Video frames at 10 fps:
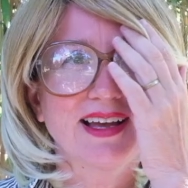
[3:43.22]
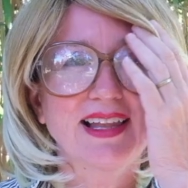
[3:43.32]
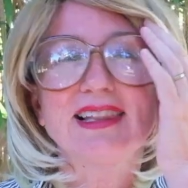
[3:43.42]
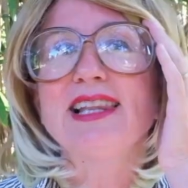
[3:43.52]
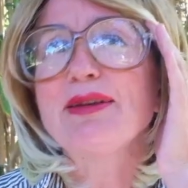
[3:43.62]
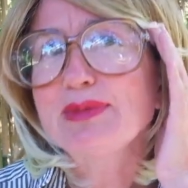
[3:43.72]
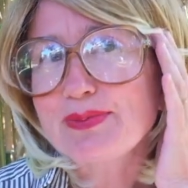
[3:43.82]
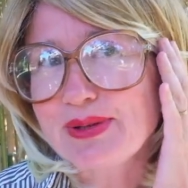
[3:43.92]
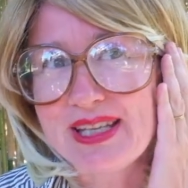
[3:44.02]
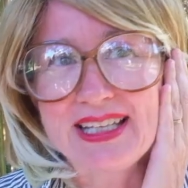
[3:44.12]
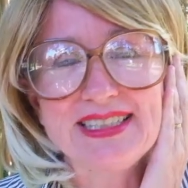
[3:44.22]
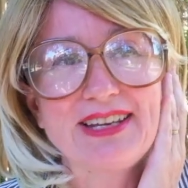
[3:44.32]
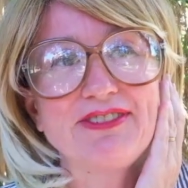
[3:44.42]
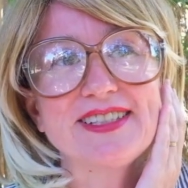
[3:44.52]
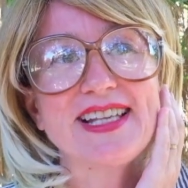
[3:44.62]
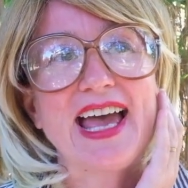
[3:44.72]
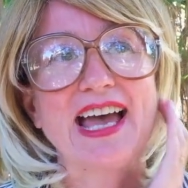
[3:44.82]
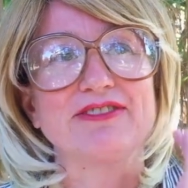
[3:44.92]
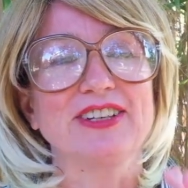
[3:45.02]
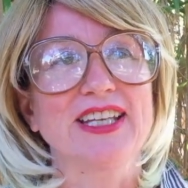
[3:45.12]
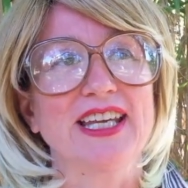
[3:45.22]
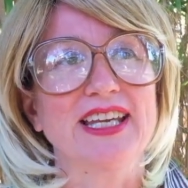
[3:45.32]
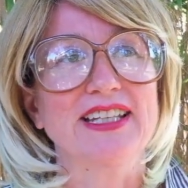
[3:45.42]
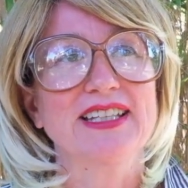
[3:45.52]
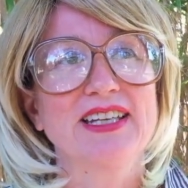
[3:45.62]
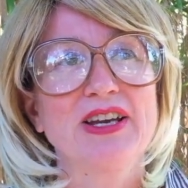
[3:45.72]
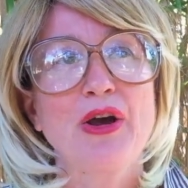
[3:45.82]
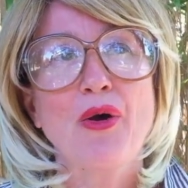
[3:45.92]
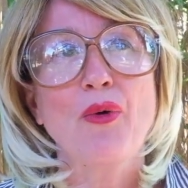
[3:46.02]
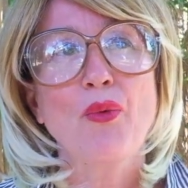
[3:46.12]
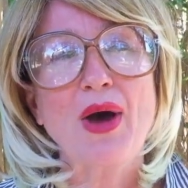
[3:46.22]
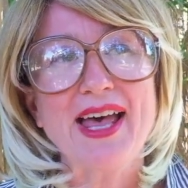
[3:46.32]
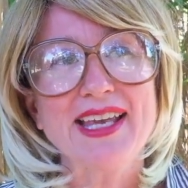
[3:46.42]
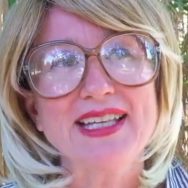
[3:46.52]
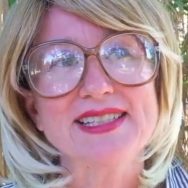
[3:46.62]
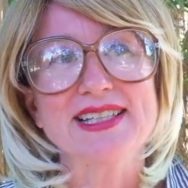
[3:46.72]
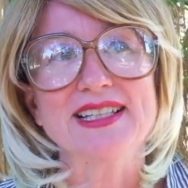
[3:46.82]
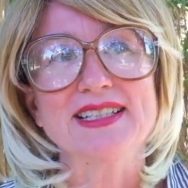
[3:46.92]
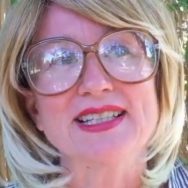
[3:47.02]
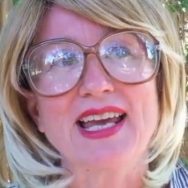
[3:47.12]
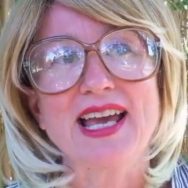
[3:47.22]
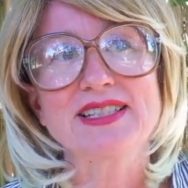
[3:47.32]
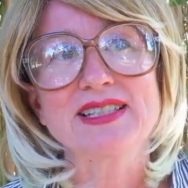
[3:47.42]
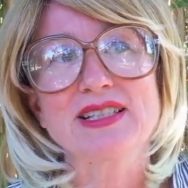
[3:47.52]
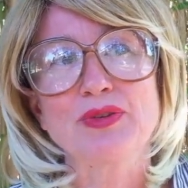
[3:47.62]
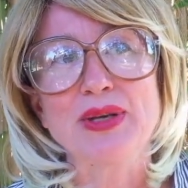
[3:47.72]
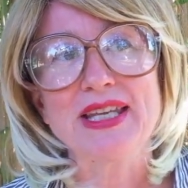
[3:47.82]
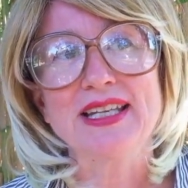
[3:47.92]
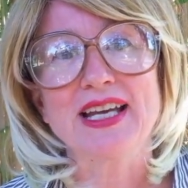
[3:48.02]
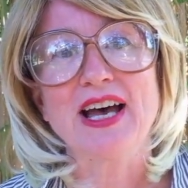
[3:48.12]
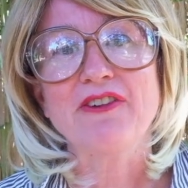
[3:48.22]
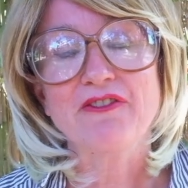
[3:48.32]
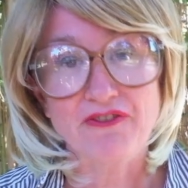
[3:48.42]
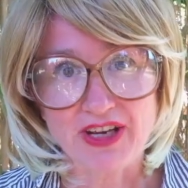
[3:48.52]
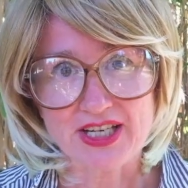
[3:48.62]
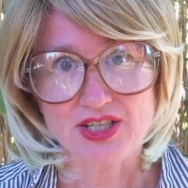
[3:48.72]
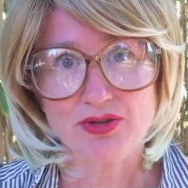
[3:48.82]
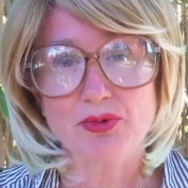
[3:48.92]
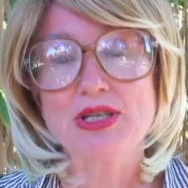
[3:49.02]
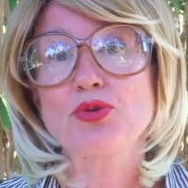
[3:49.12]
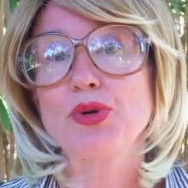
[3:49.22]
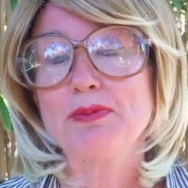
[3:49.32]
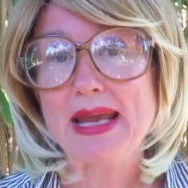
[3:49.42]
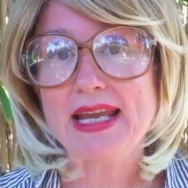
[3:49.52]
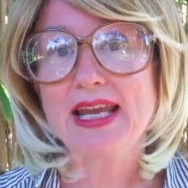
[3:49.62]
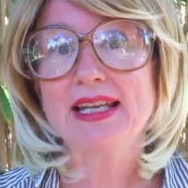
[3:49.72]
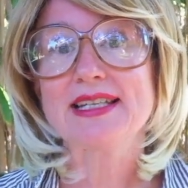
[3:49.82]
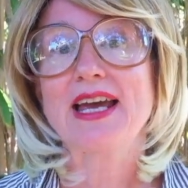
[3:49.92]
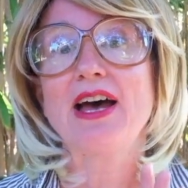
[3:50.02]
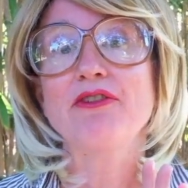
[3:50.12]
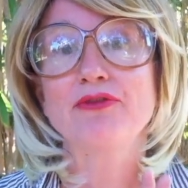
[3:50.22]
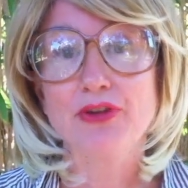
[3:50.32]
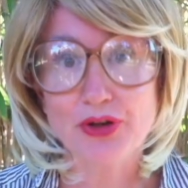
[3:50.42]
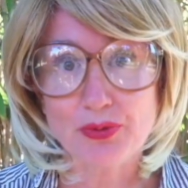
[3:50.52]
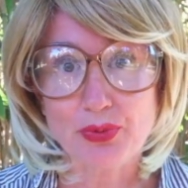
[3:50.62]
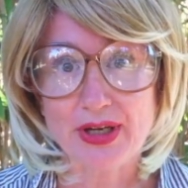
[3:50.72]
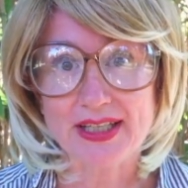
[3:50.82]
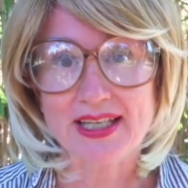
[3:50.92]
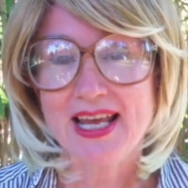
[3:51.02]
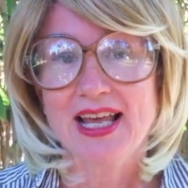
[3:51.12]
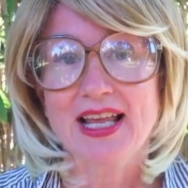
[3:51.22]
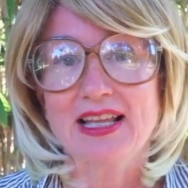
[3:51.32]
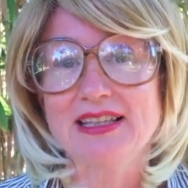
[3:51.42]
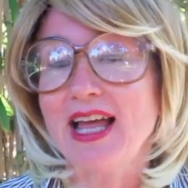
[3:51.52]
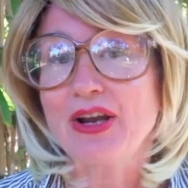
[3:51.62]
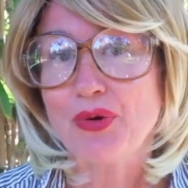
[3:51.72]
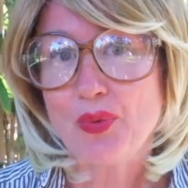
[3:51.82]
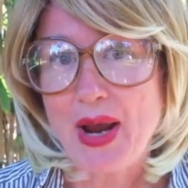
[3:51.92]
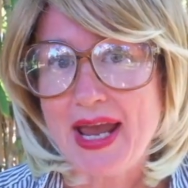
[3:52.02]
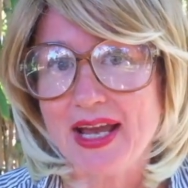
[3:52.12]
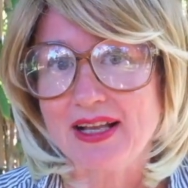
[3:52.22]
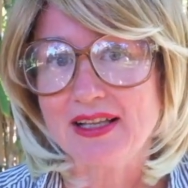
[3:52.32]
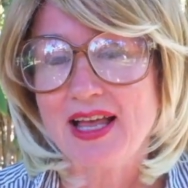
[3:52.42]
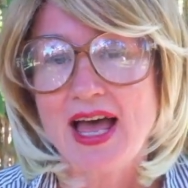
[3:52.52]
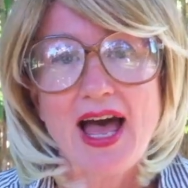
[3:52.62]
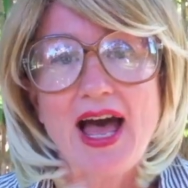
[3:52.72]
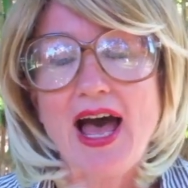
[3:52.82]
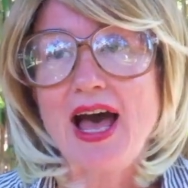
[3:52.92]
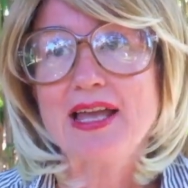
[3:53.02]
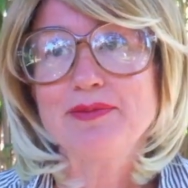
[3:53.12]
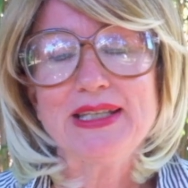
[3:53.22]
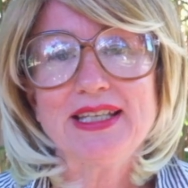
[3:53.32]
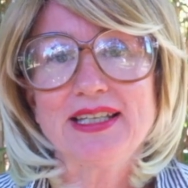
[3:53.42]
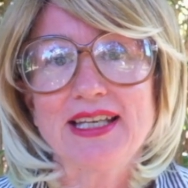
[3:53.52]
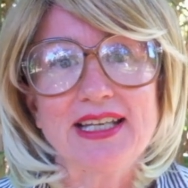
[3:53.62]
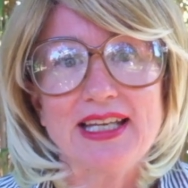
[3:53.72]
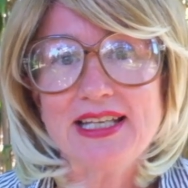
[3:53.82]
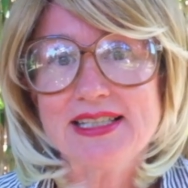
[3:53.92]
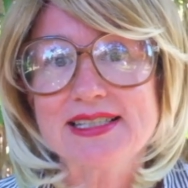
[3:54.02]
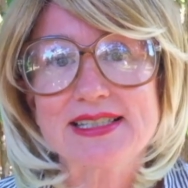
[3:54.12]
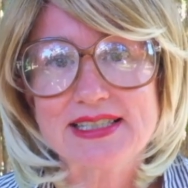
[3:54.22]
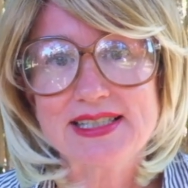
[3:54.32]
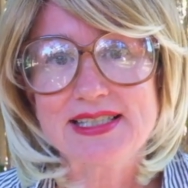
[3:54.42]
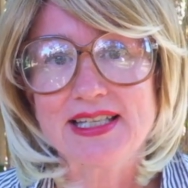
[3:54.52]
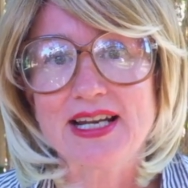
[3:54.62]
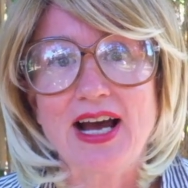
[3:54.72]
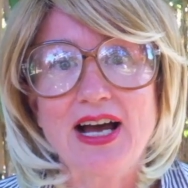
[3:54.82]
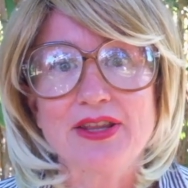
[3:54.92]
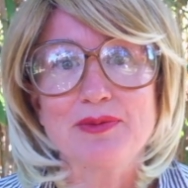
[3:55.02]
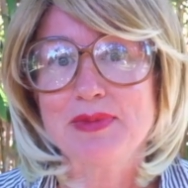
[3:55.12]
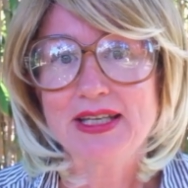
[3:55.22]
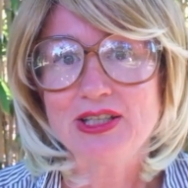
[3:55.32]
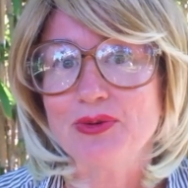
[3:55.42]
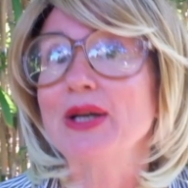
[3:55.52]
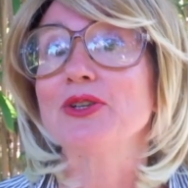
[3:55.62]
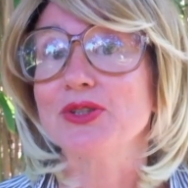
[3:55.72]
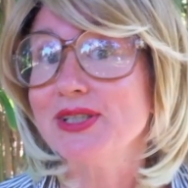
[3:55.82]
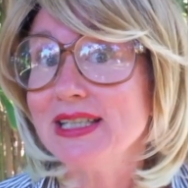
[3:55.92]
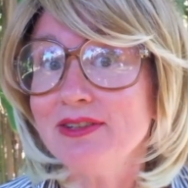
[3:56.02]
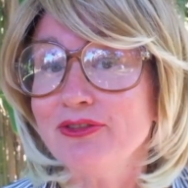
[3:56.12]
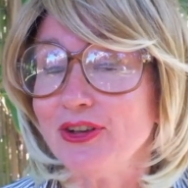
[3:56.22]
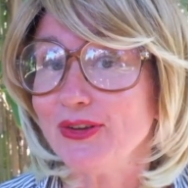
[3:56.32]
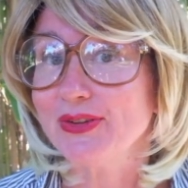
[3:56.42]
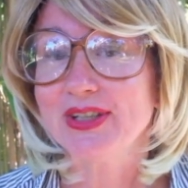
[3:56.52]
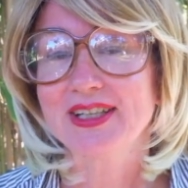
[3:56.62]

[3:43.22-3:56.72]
Let me play devil's advocate. Why isn't a squid a fish, which would make it a vertebrate, like a whale? I mean, it is listed on the menu under seafood.